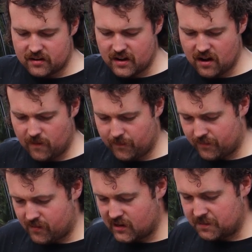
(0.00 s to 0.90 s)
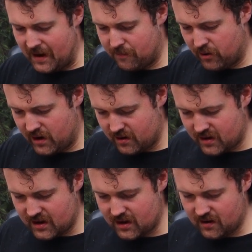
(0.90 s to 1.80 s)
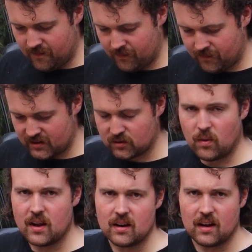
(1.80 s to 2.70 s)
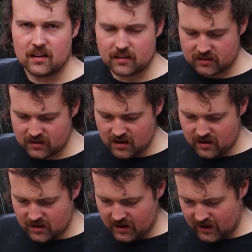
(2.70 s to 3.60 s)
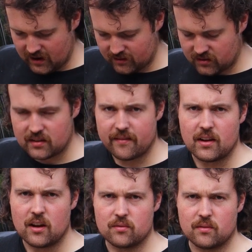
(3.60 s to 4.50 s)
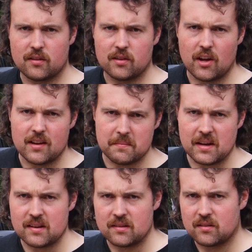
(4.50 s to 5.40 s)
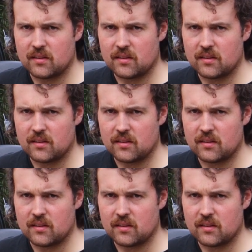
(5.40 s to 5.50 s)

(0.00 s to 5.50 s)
now this bad boy down here does 1 lux at 730 meters.